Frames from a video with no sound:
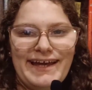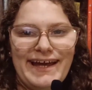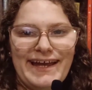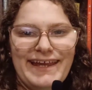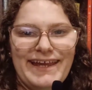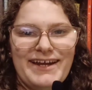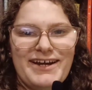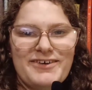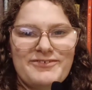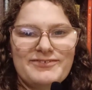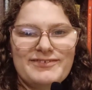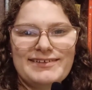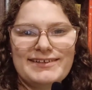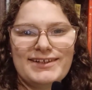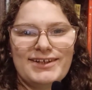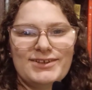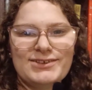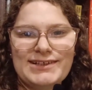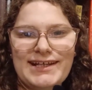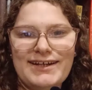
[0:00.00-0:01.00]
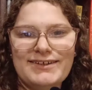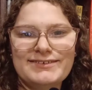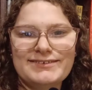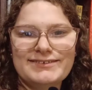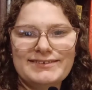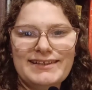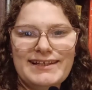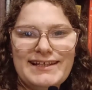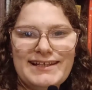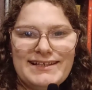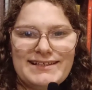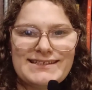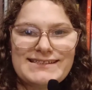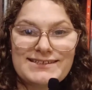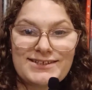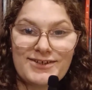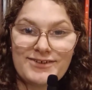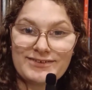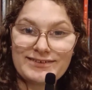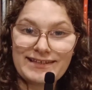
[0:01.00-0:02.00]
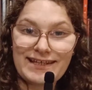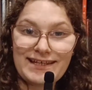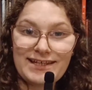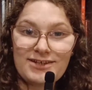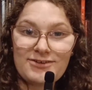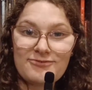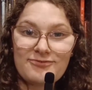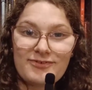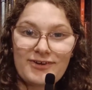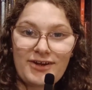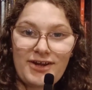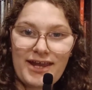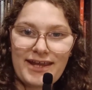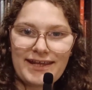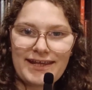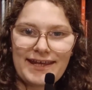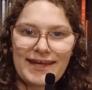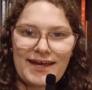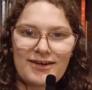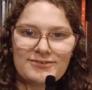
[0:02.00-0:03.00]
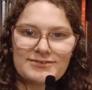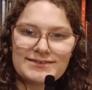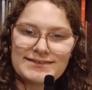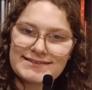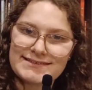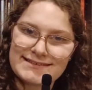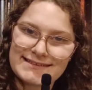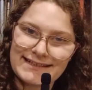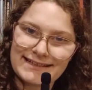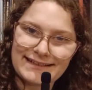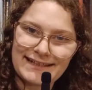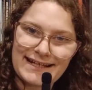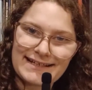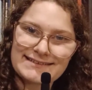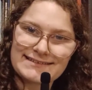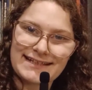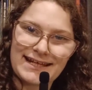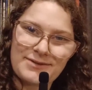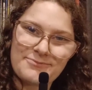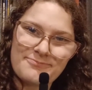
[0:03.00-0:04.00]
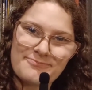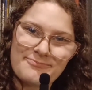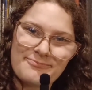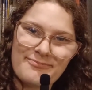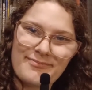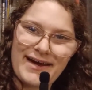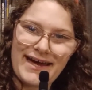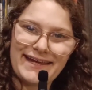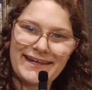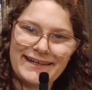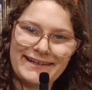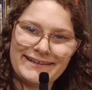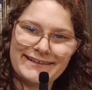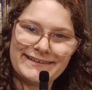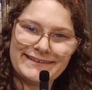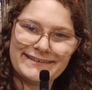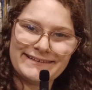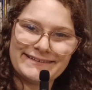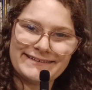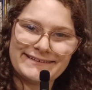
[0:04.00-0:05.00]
I have to go now. So thank you for hanging out. See you next time. Bye.